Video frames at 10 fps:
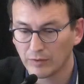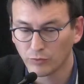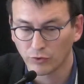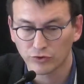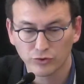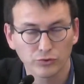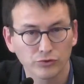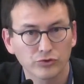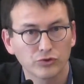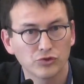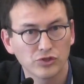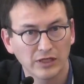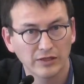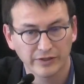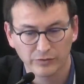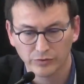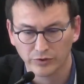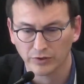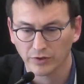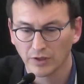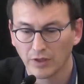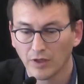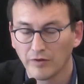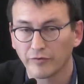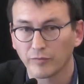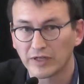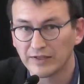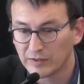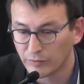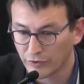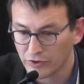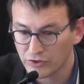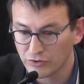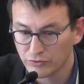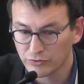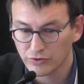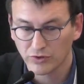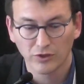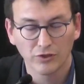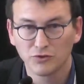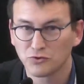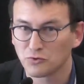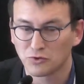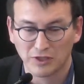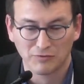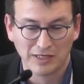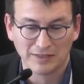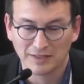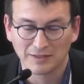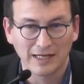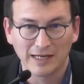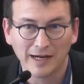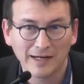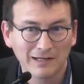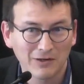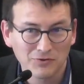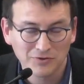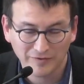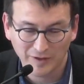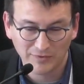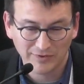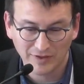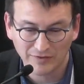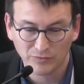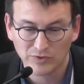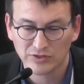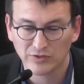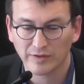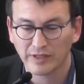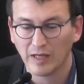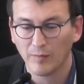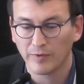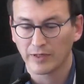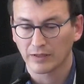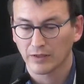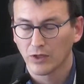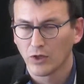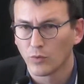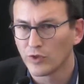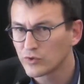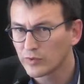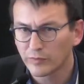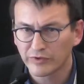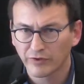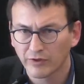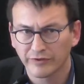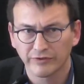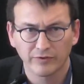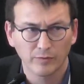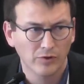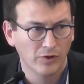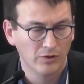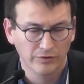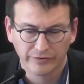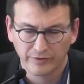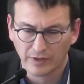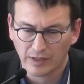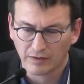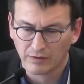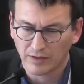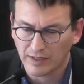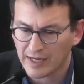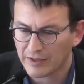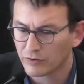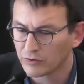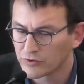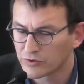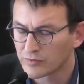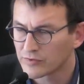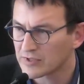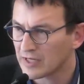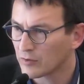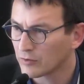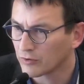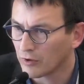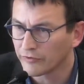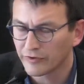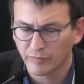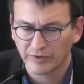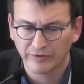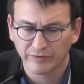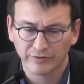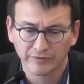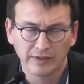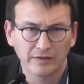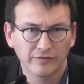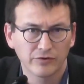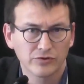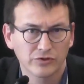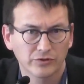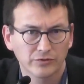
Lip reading: more tools to scale their work, from easy production tools to creating AI clones of themselves, which is already happening, which will result in some called like nano newsrooms, nano content businesses in the future,